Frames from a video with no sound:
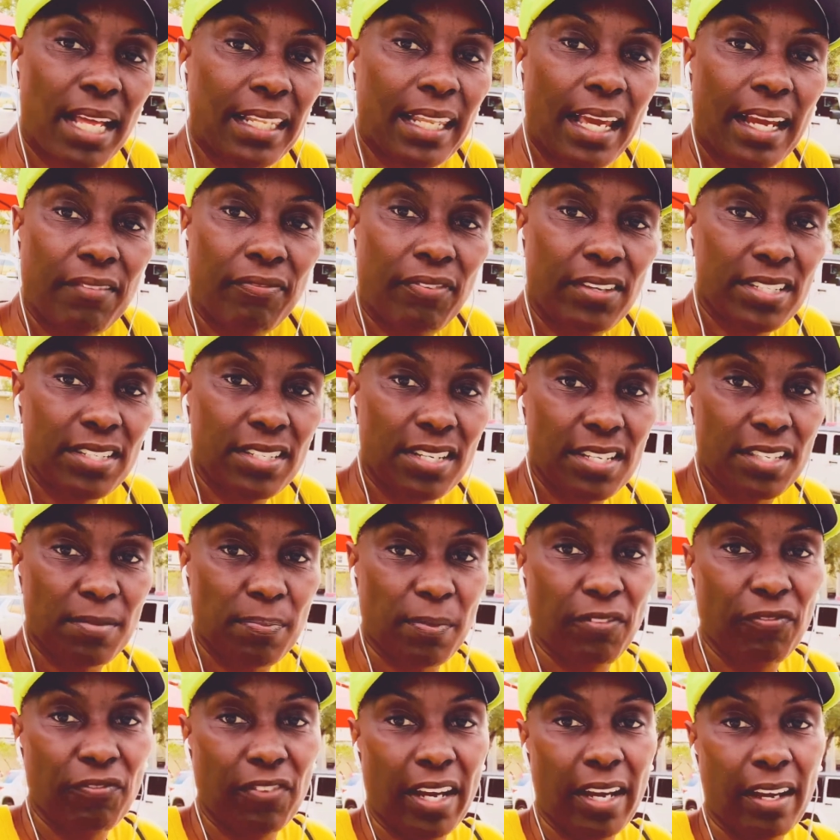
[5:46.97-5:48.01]
life has just
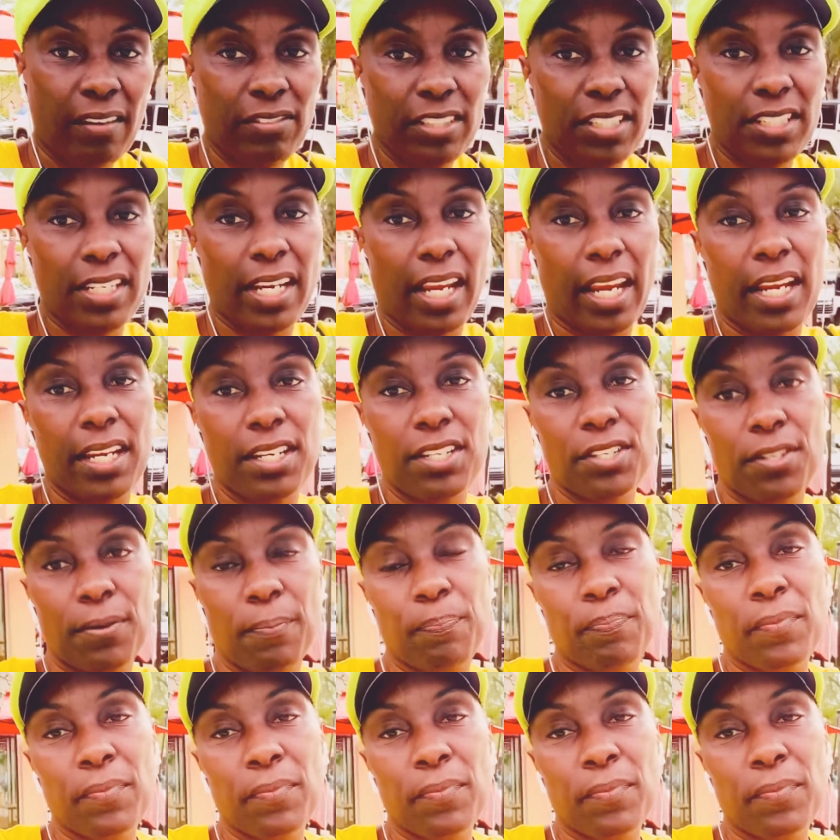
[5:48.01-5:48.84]
been forever changed.